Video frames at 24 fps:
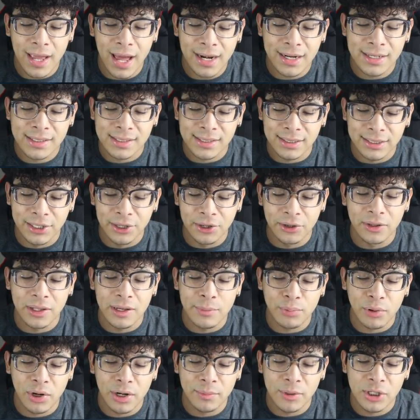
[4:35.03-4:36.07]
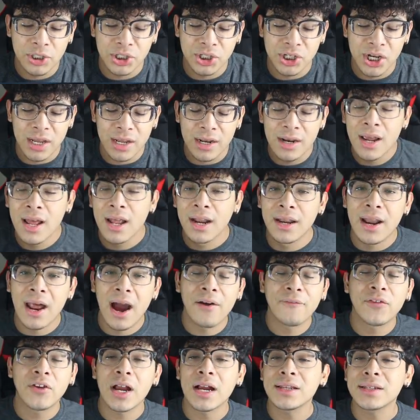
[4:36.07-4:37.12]
That is literally pretty much it. Now,
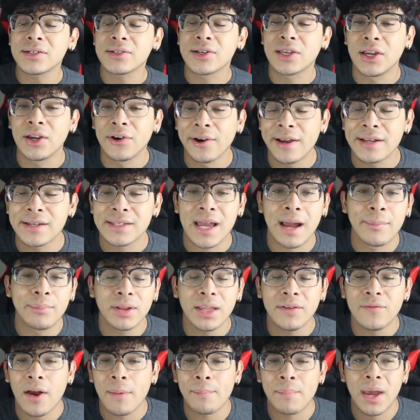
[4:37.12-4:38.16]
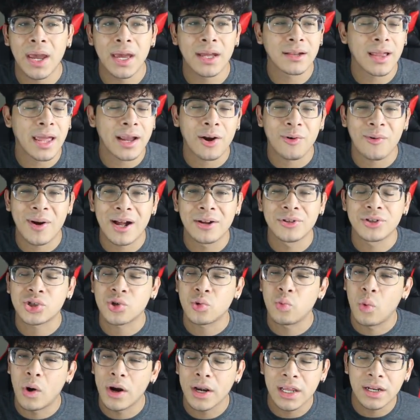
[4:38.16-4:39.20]
if you guys are curious, I believe I paid like around
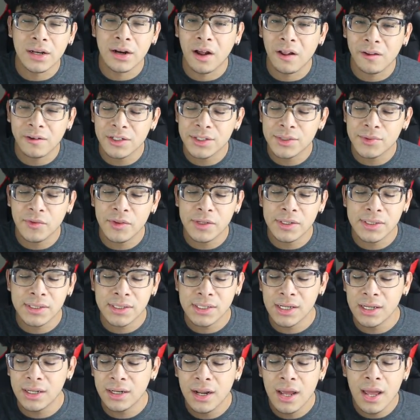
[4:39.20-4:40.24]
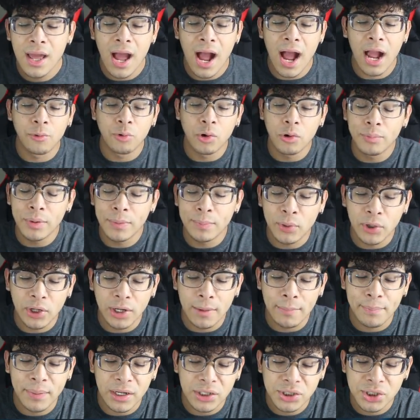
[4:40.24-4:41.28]
twenty dollars for this tin. I will be
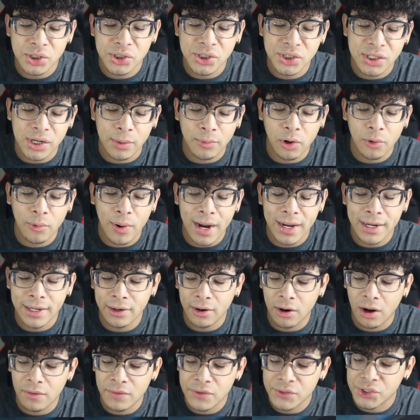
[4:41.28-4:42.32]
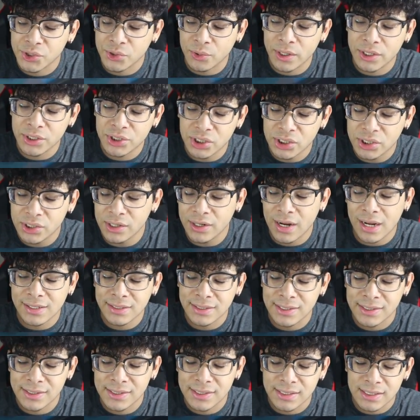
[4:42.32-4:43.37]
putting a picture somewhere right here on the screen just so you guys
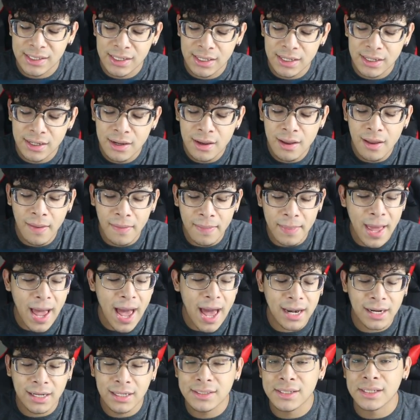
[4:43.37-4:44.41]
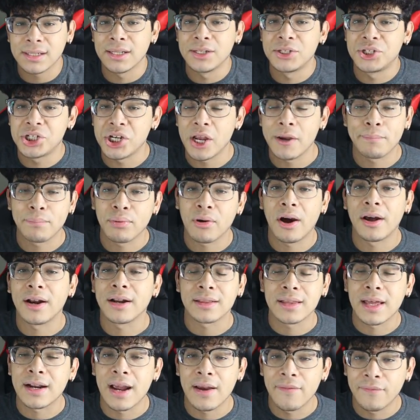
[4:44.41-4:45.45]
can see that it's a legit
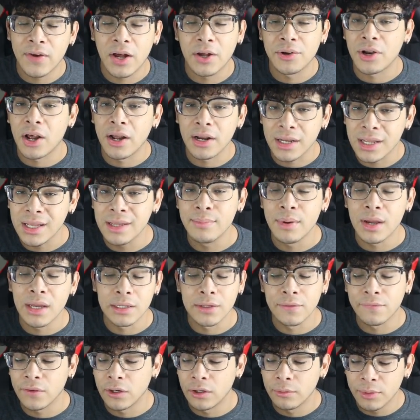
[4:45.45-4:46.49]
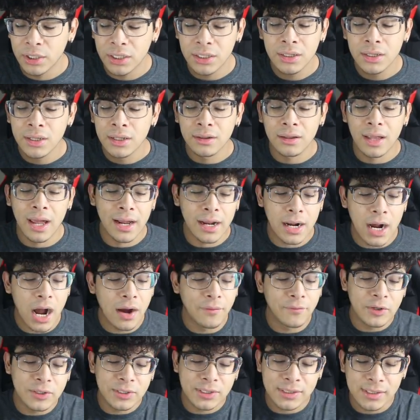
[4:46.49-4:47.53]
product that I found on eBay, you feel me? Like,
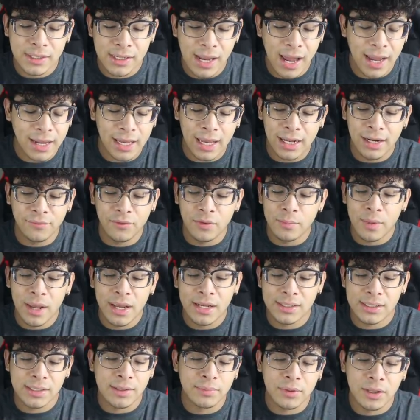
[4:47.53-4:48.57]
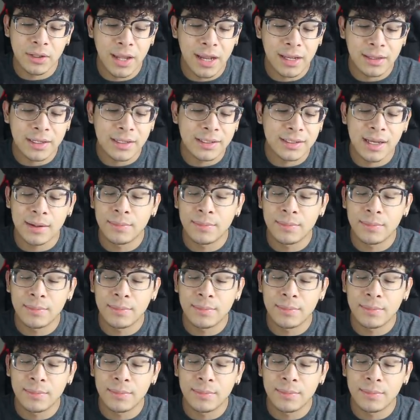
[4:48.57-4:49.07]
obviously, I can't even make something like this.